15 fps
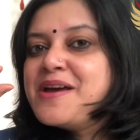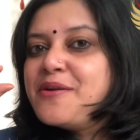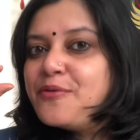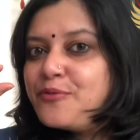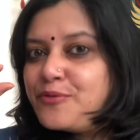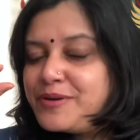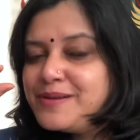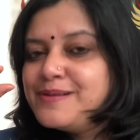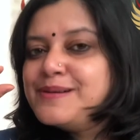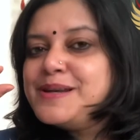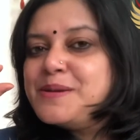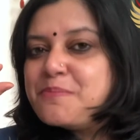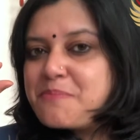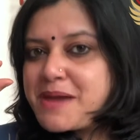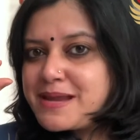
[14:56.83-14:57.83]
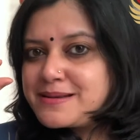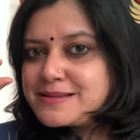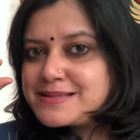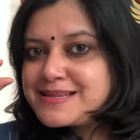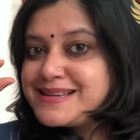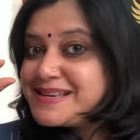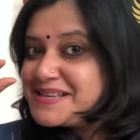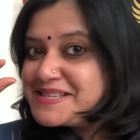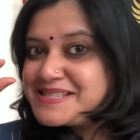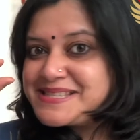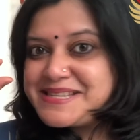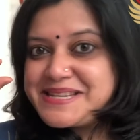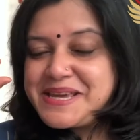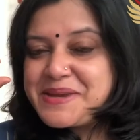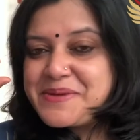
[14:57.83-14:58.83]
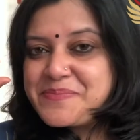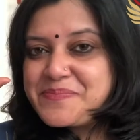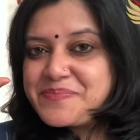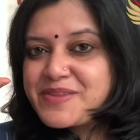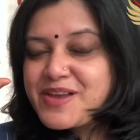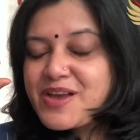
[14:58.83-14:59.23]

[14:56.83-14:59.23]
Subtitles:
really meant his name,